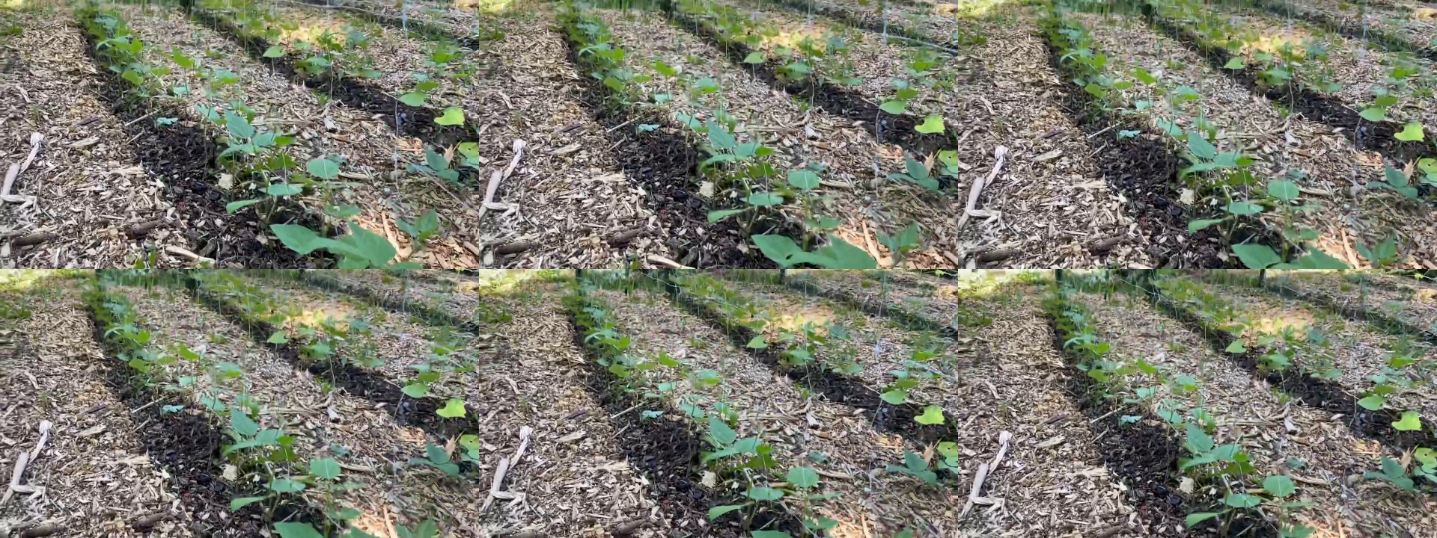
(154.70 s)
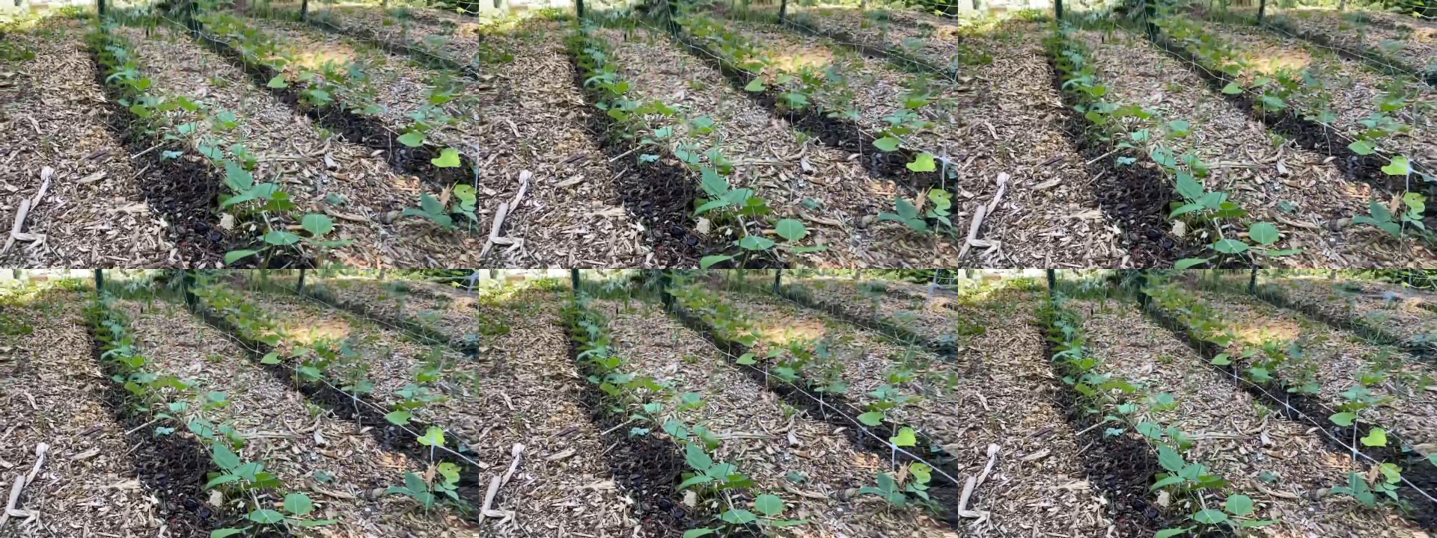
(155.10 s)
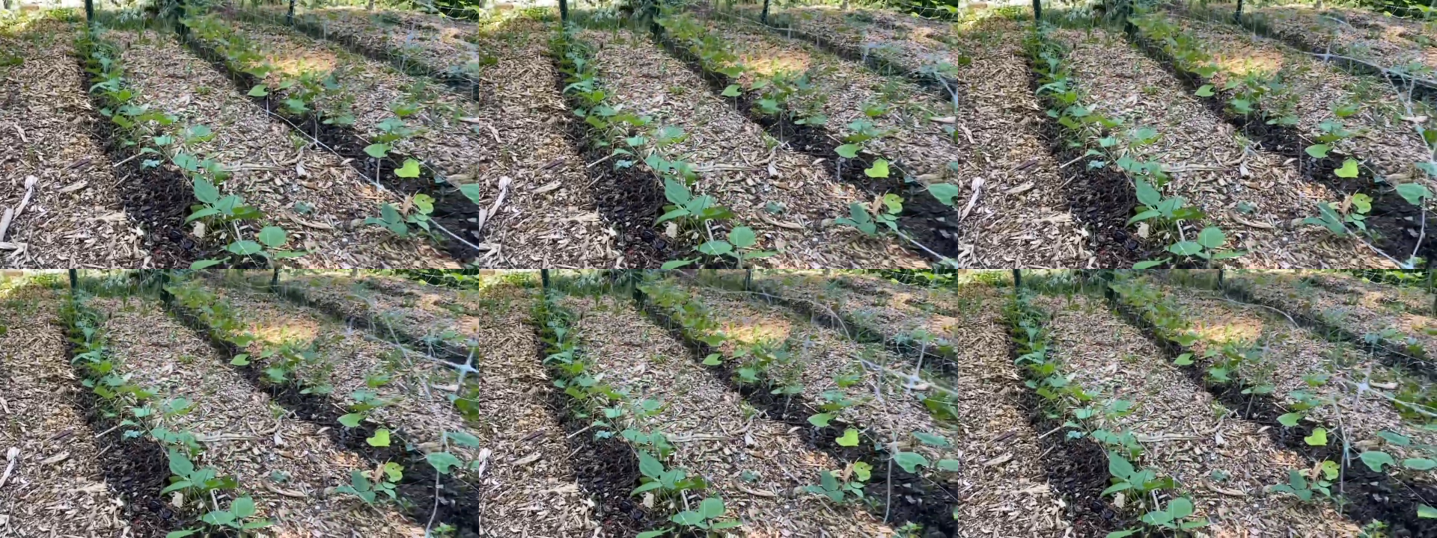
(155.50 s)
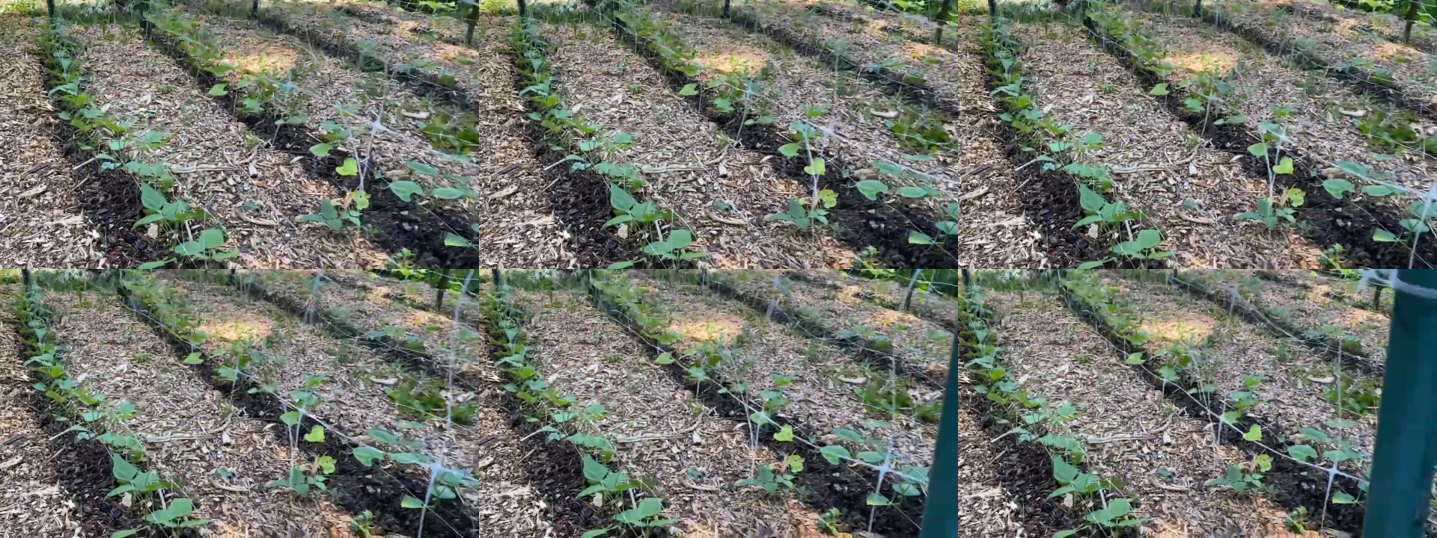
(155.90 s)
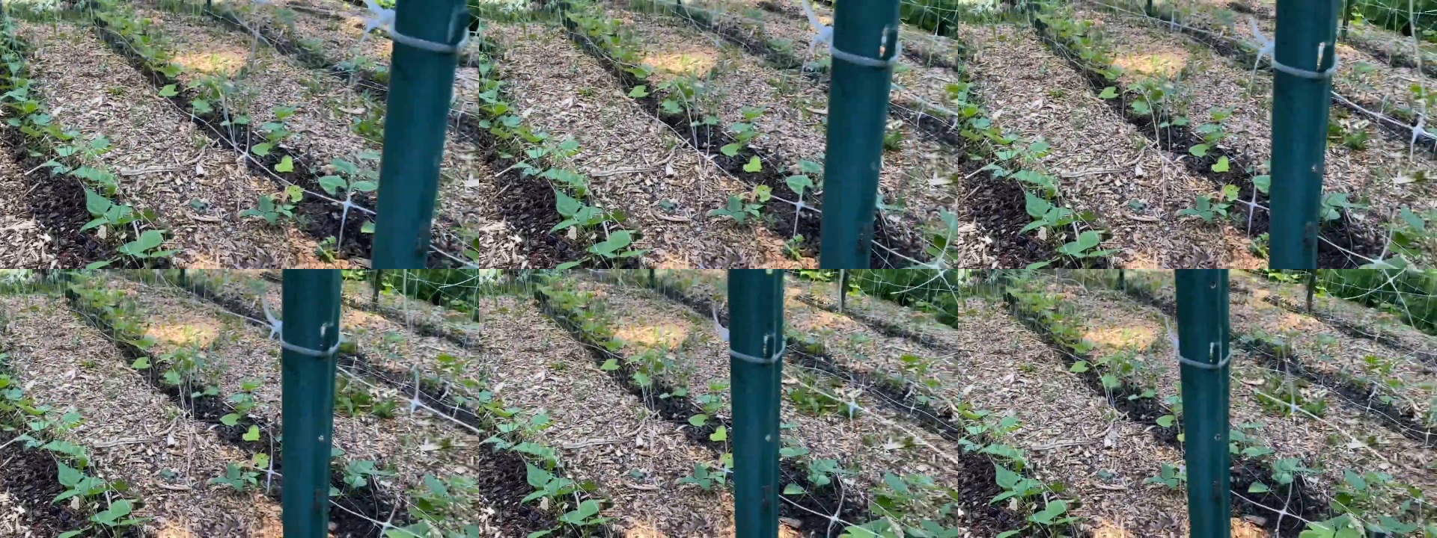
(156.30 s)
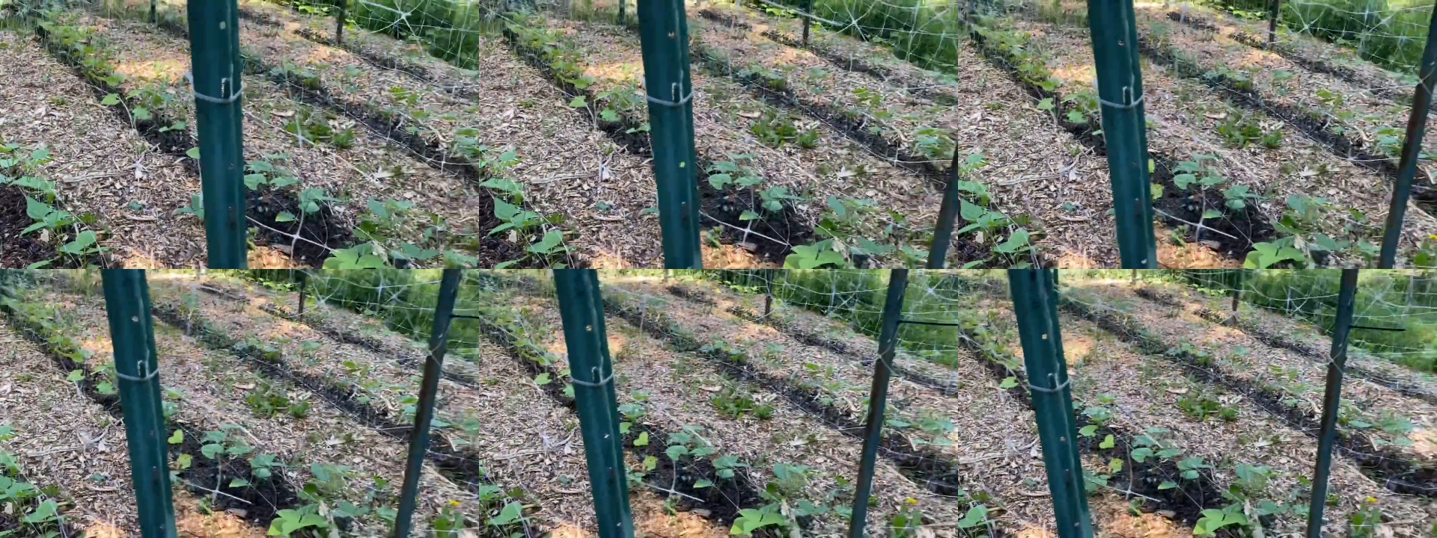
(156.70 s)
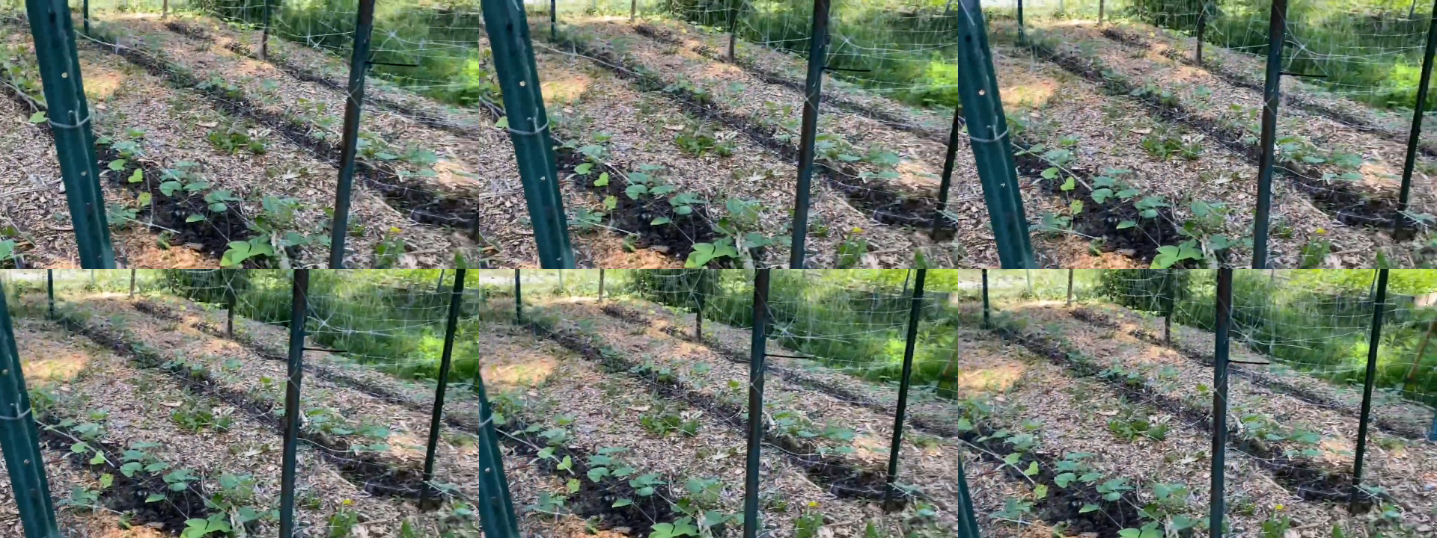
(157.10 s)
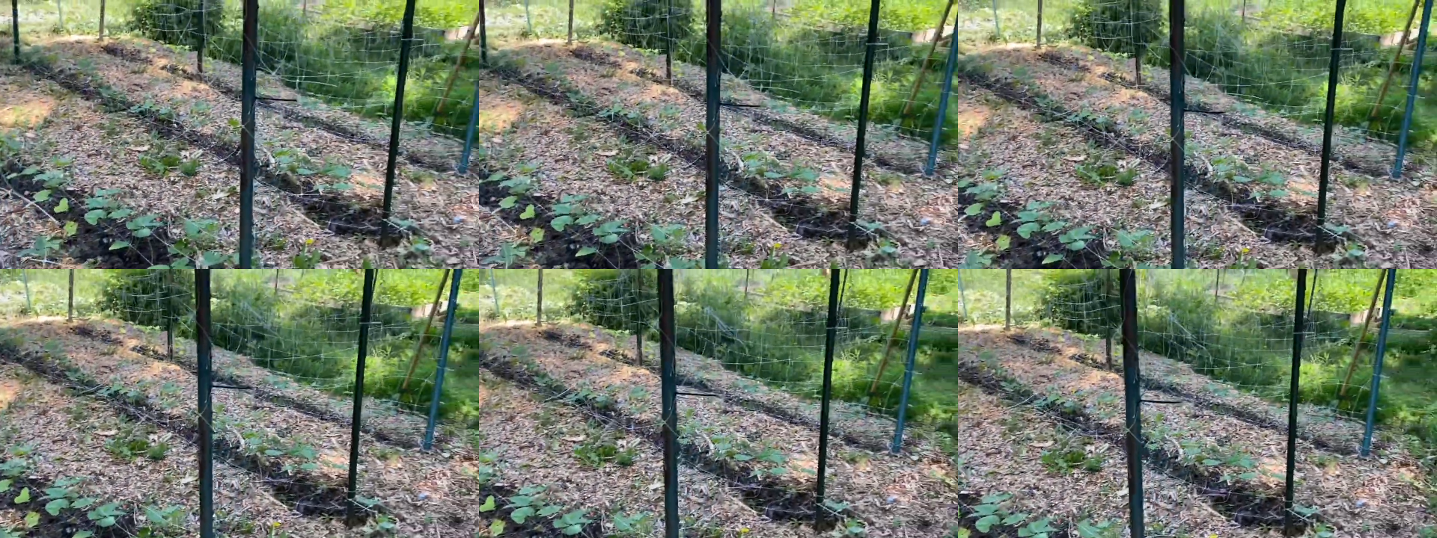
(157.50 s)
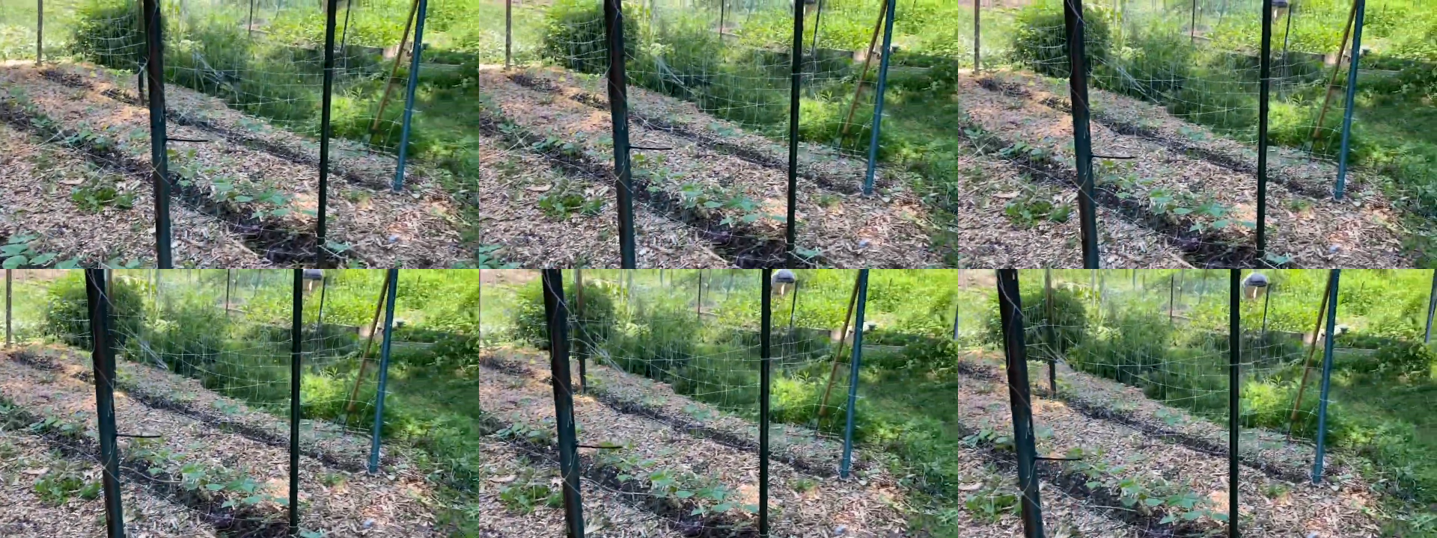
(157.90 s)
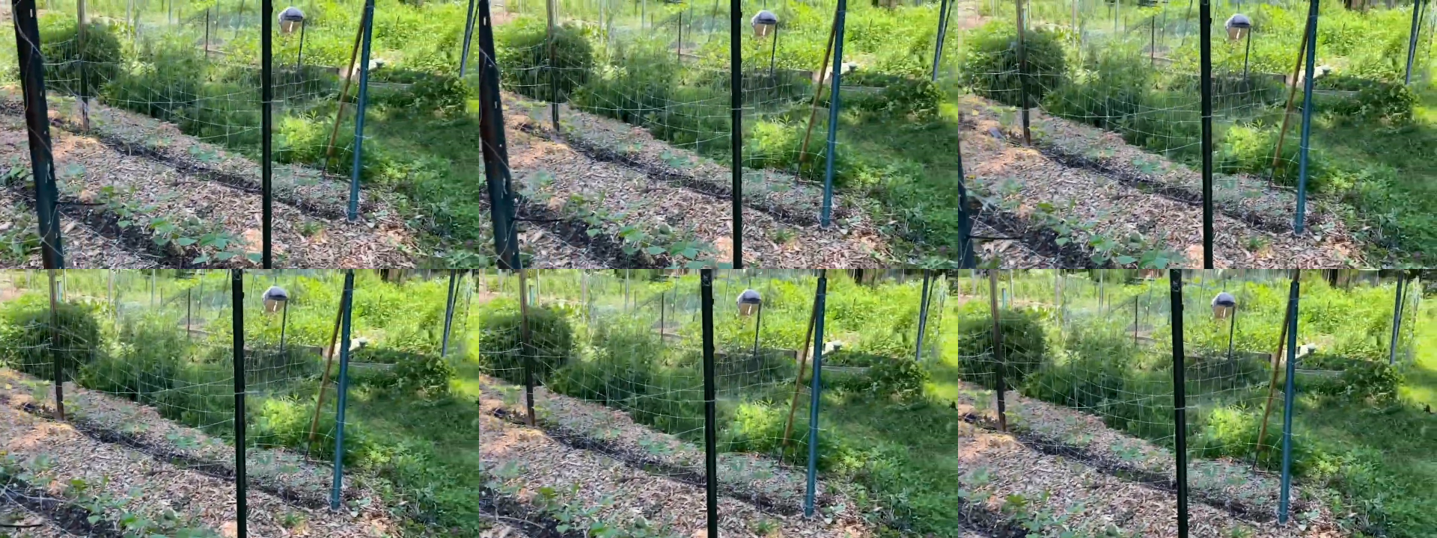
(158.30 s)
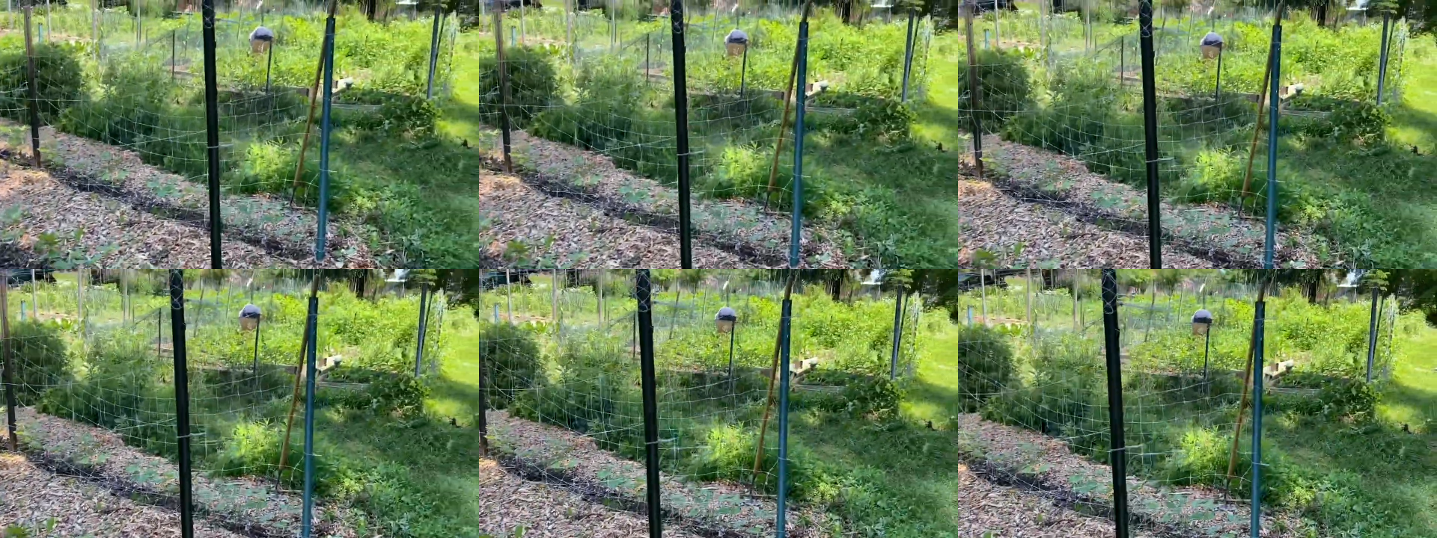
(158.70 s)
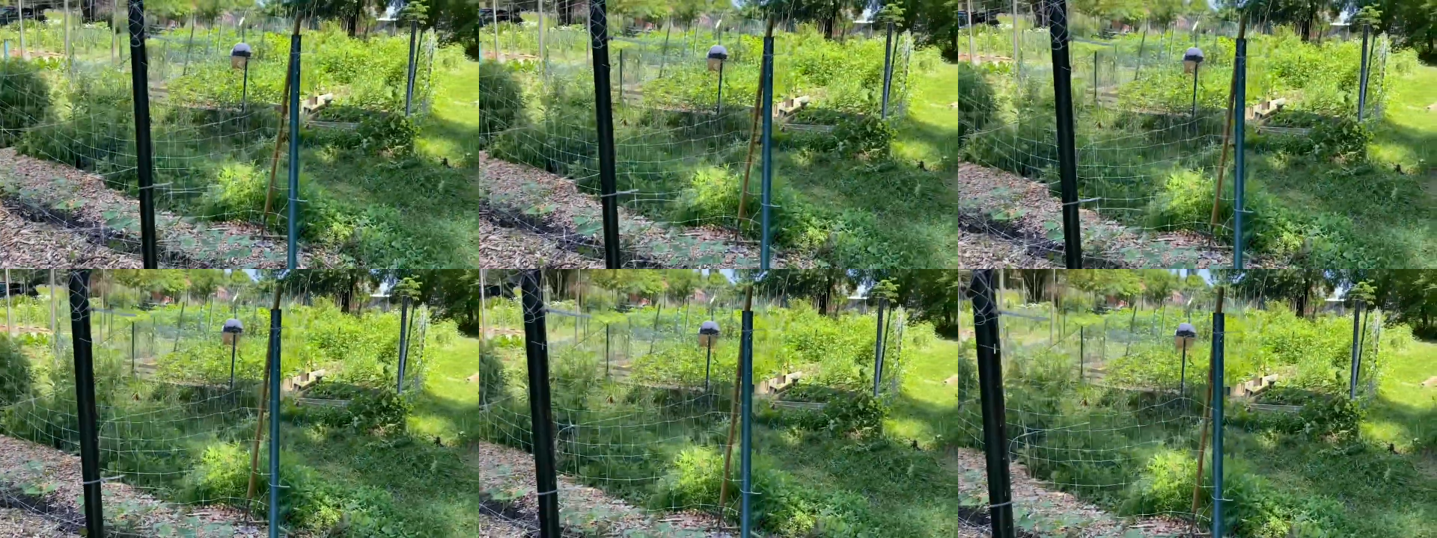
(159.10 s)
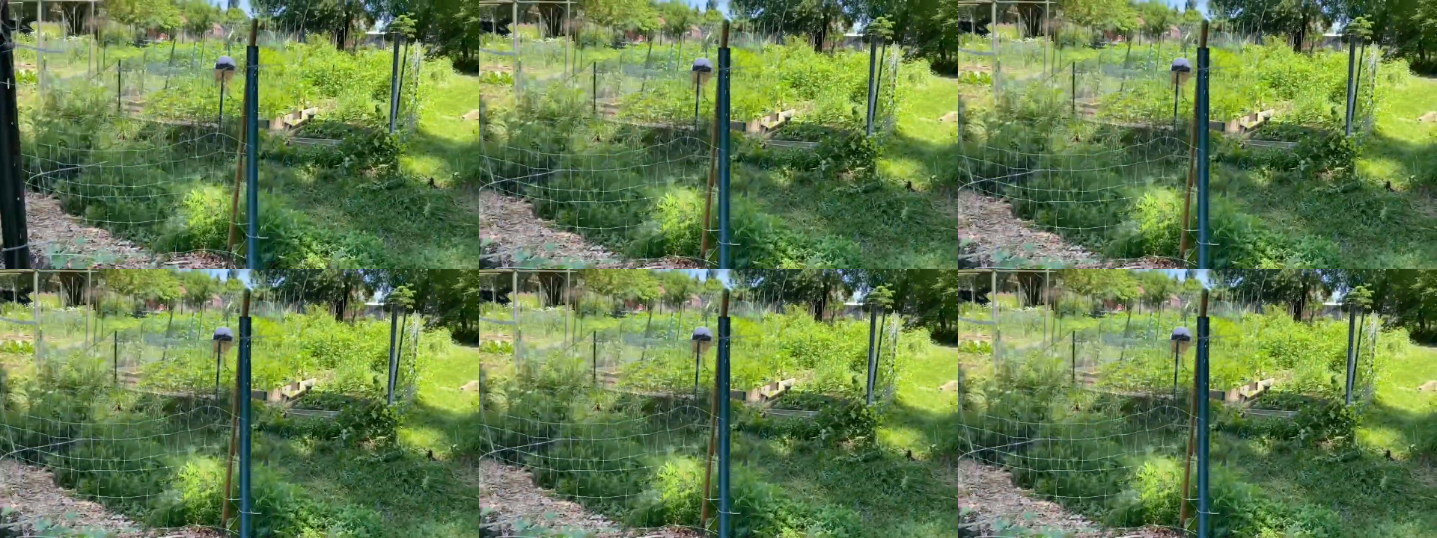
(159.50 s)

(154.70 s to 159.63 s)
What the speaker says: No face is visible, so there are no lips to read.